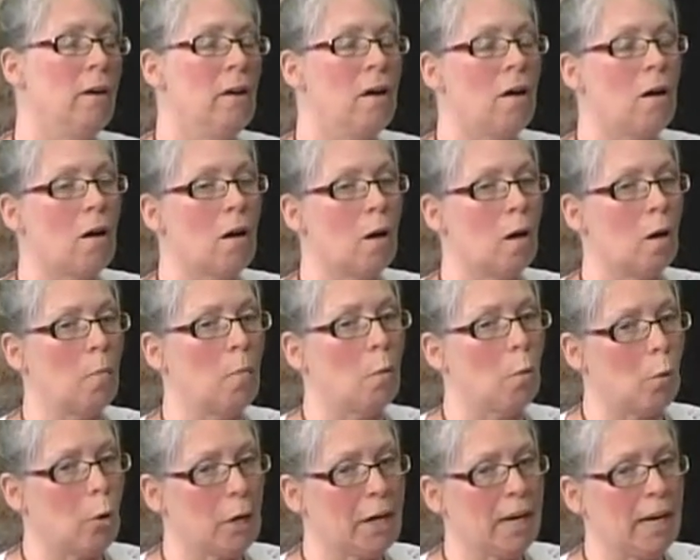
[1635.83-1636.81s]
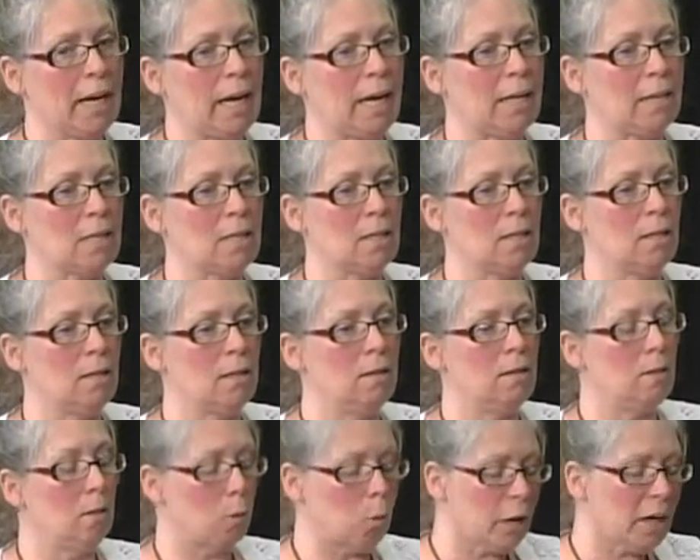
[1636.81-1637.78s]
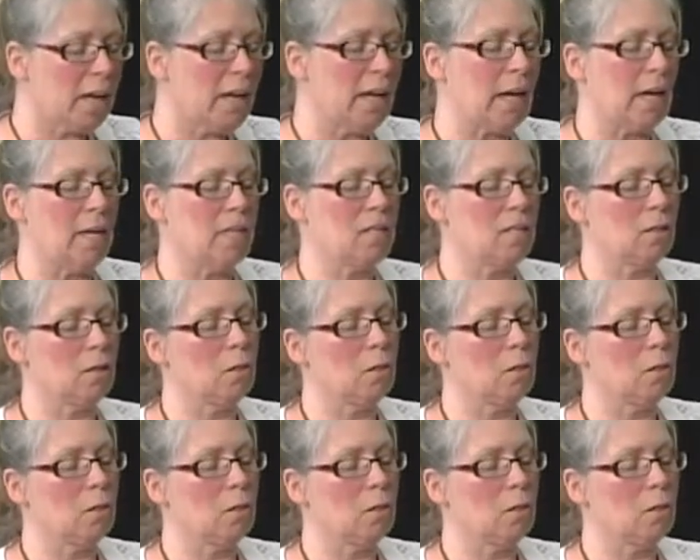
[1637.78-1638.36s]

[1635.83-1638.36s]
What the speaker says: organized a